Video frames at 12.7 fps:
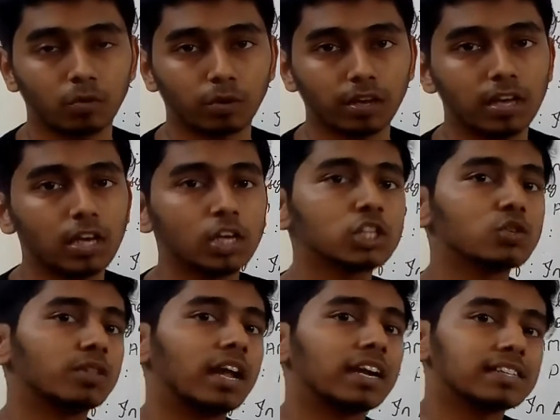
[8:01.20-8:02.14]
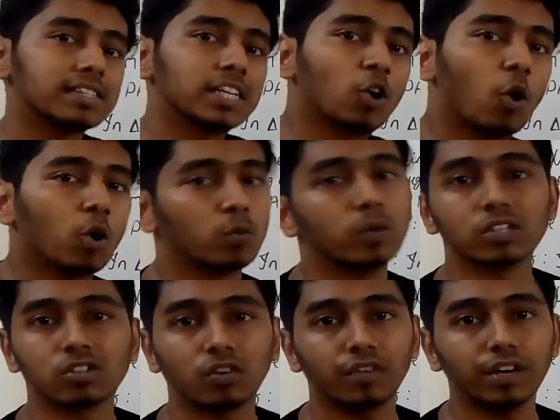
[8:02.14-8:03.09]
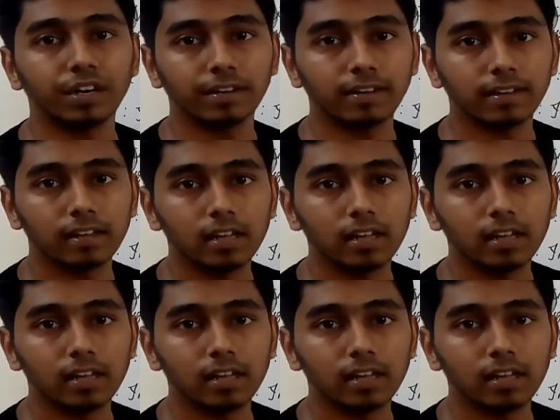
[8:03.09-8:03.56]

Okay, so that is the converse of it.